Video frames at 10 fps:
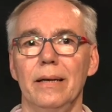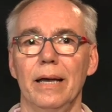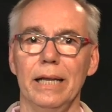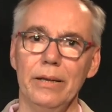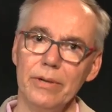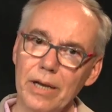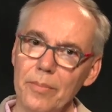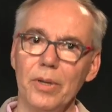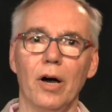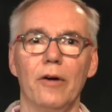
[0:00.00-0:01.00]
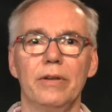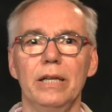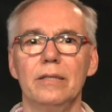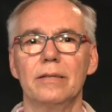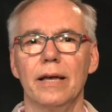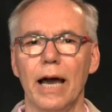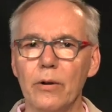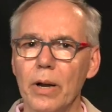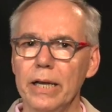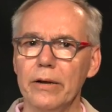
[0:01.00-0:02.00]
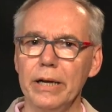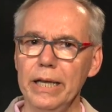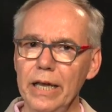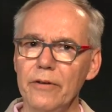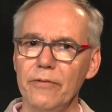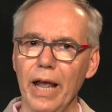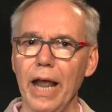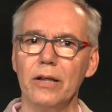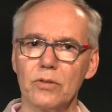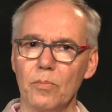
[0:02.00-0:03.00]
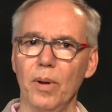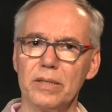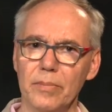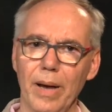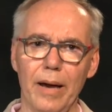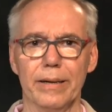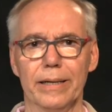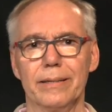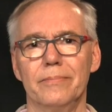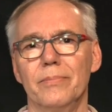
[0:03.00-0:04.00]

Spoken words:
and he would cut me off and he'd say, "I don't want to hear any ifs, ands, or buts about it."